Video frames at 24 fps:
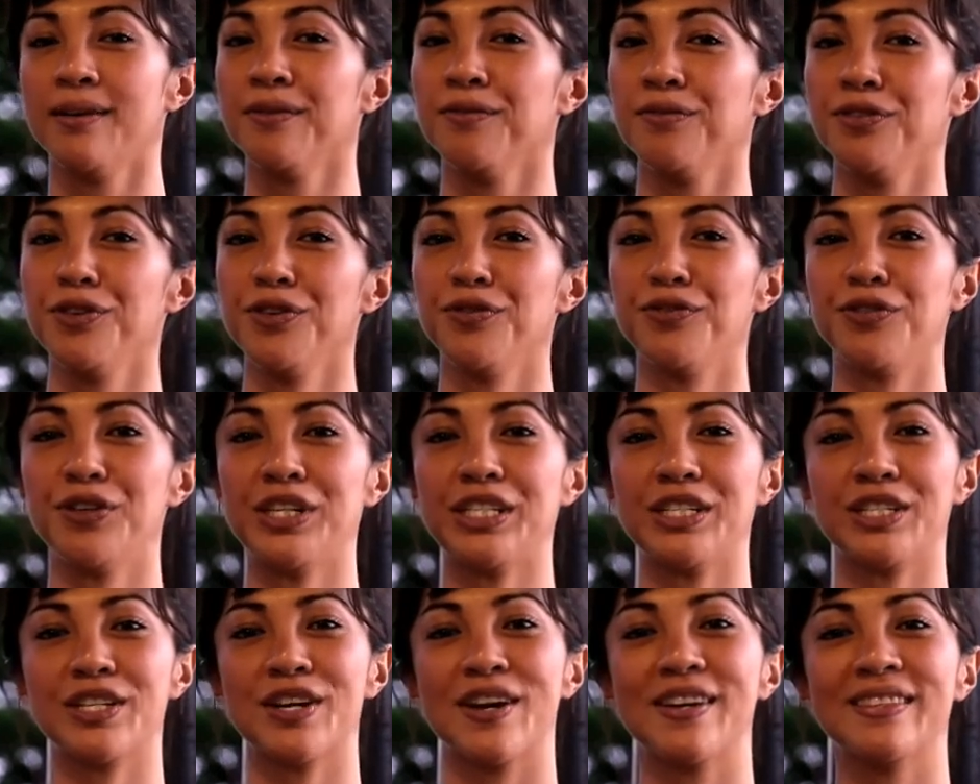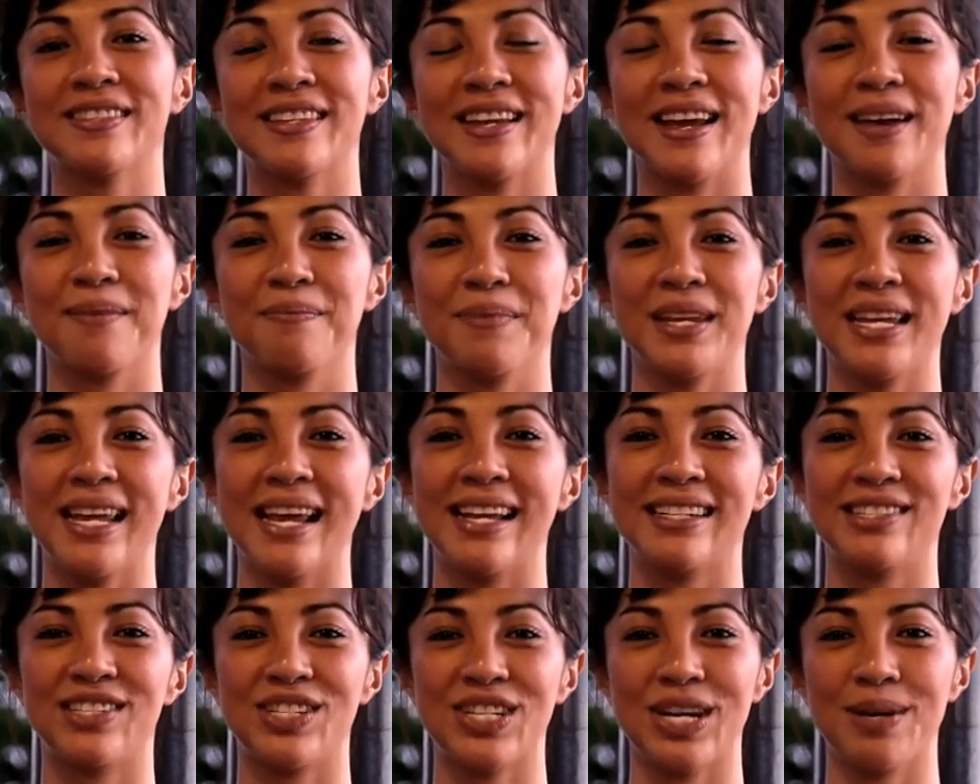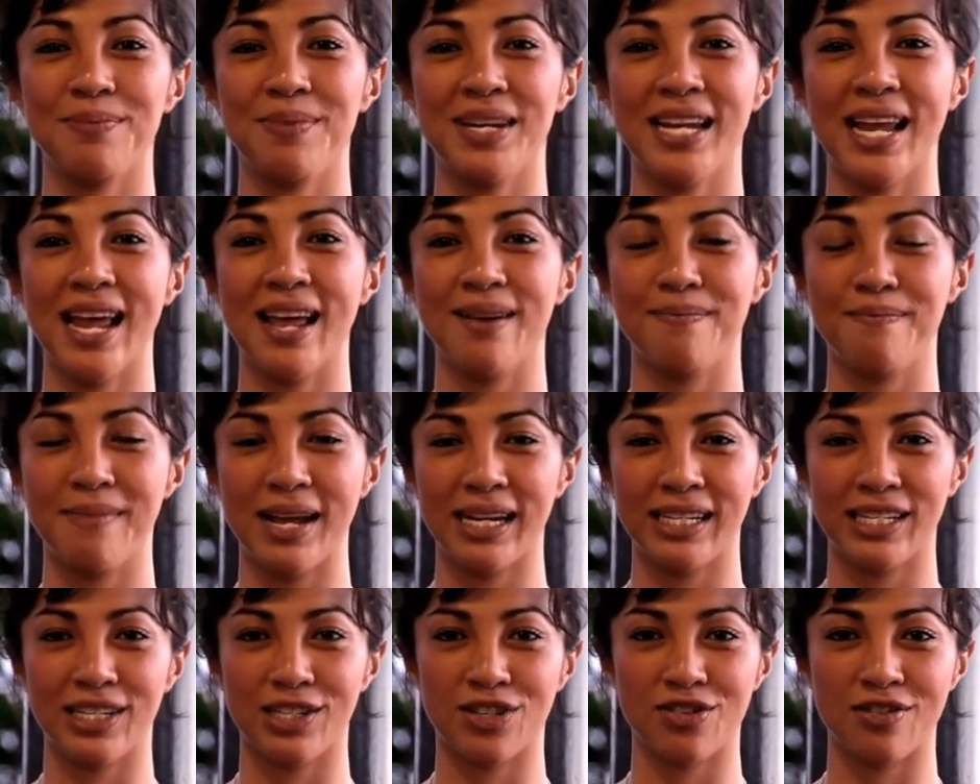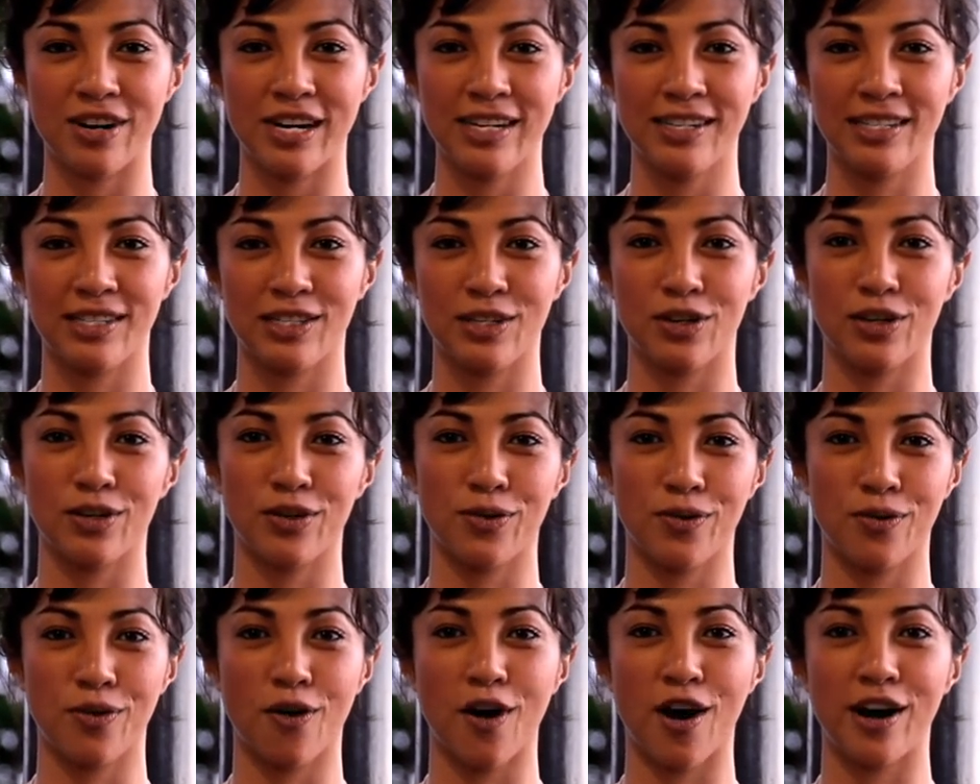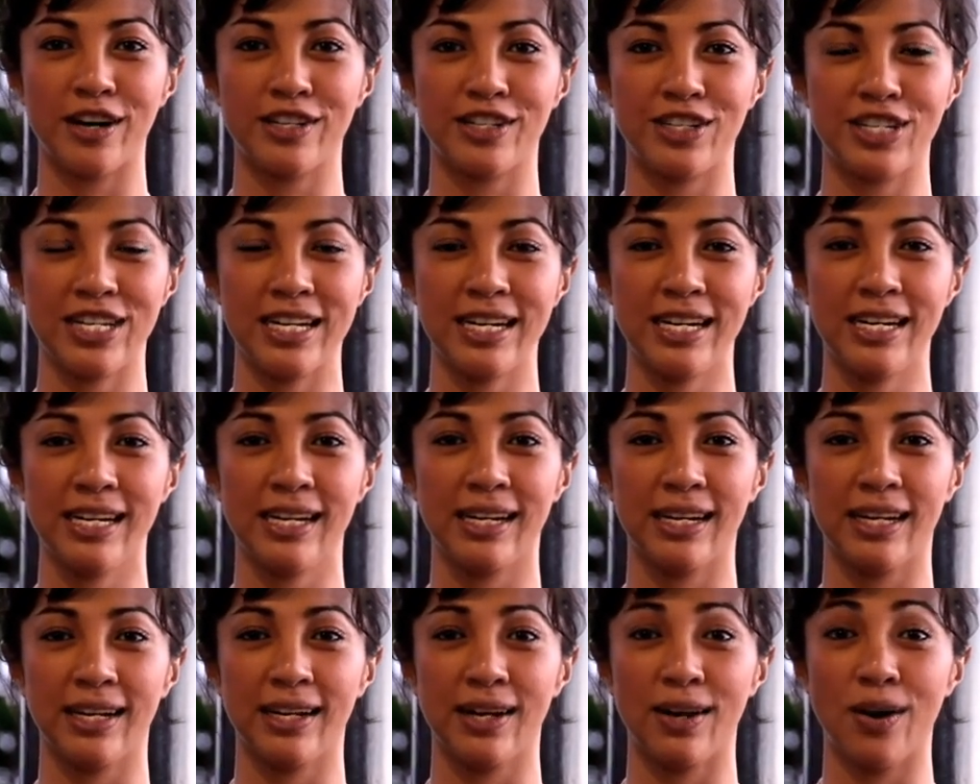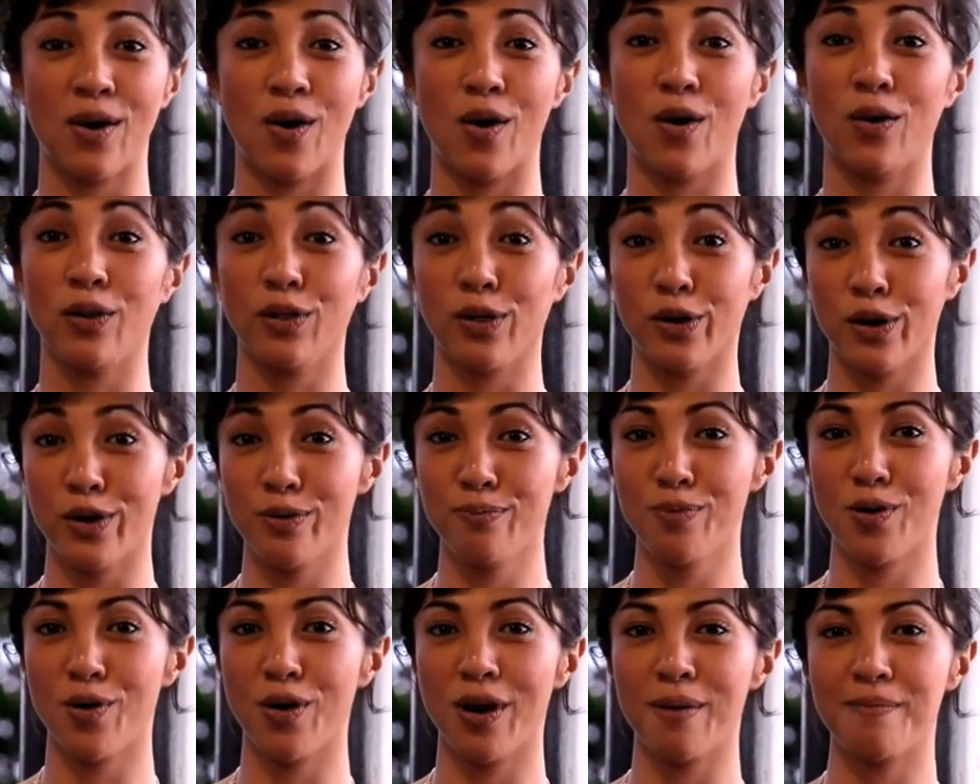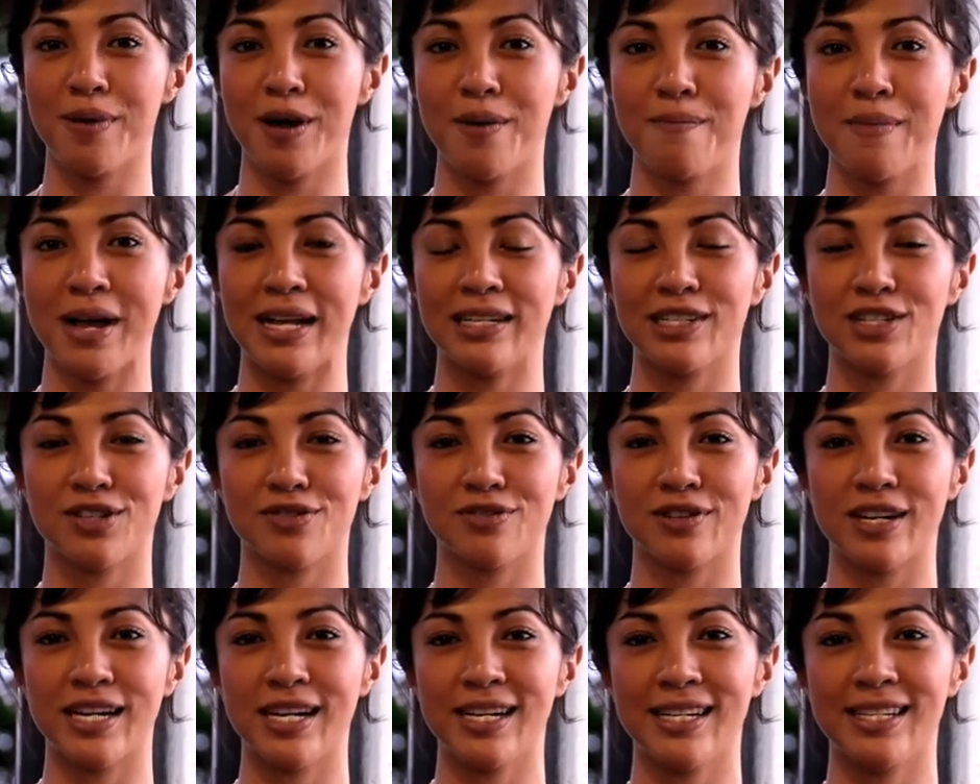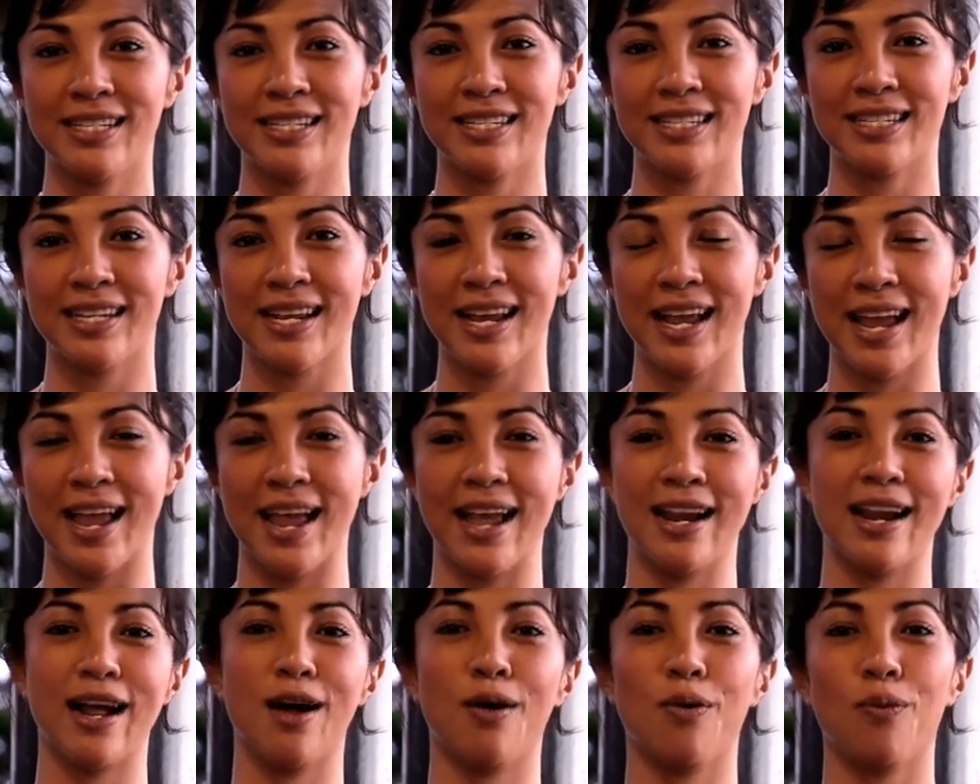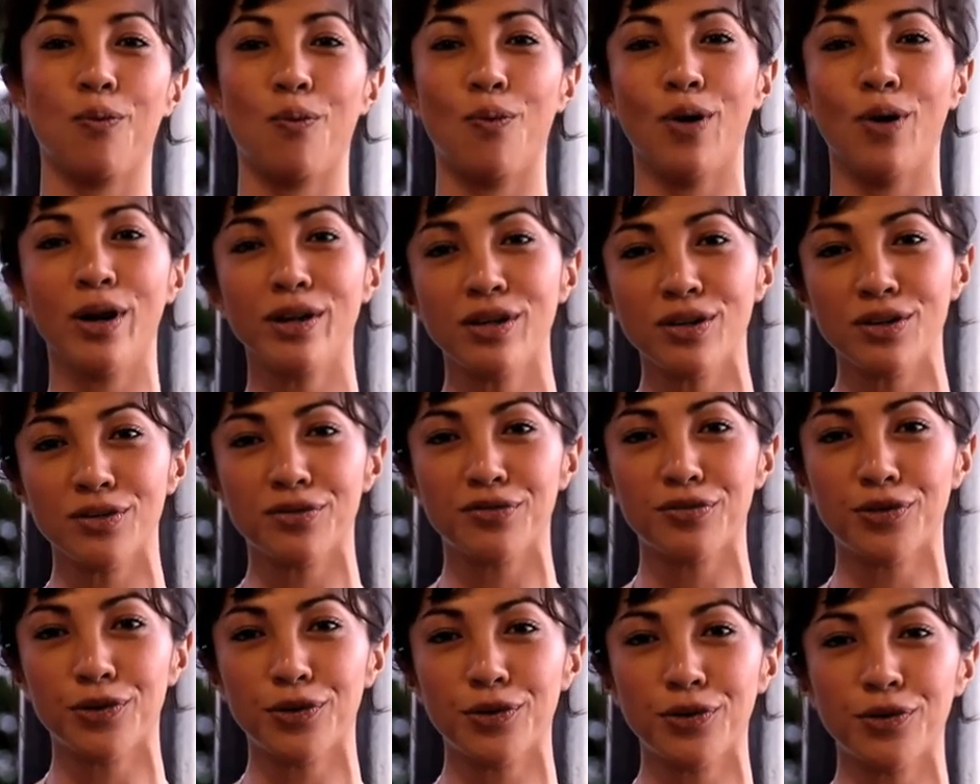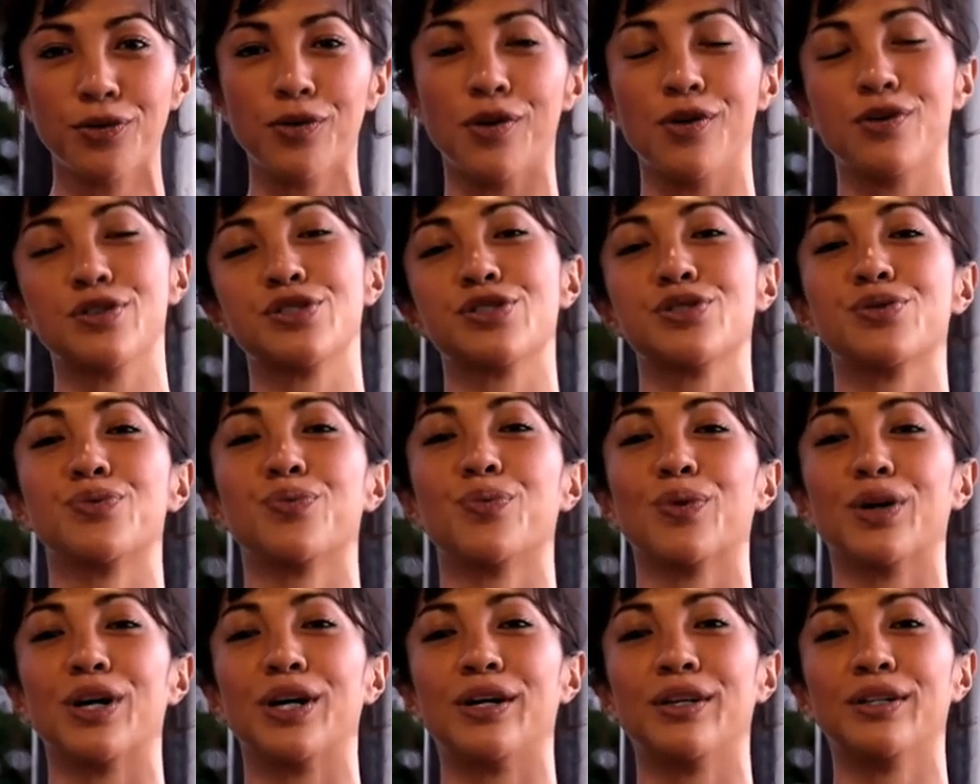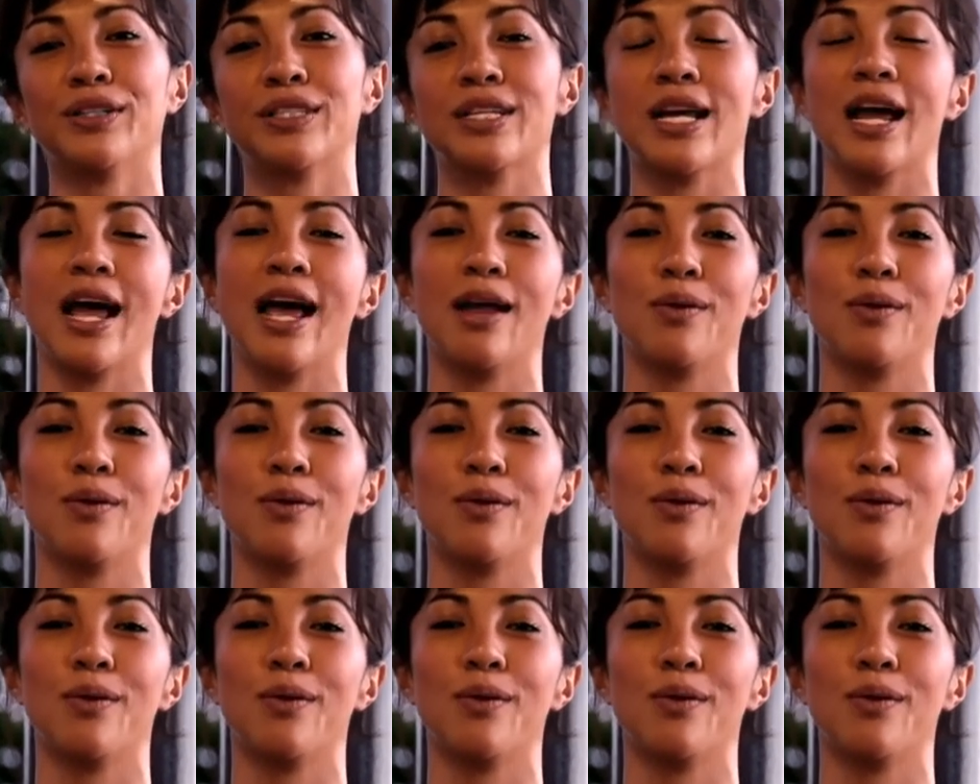feel free to contact me at jamie@mantatrust.org, or learn more about manta rays and our wonderful ocean world at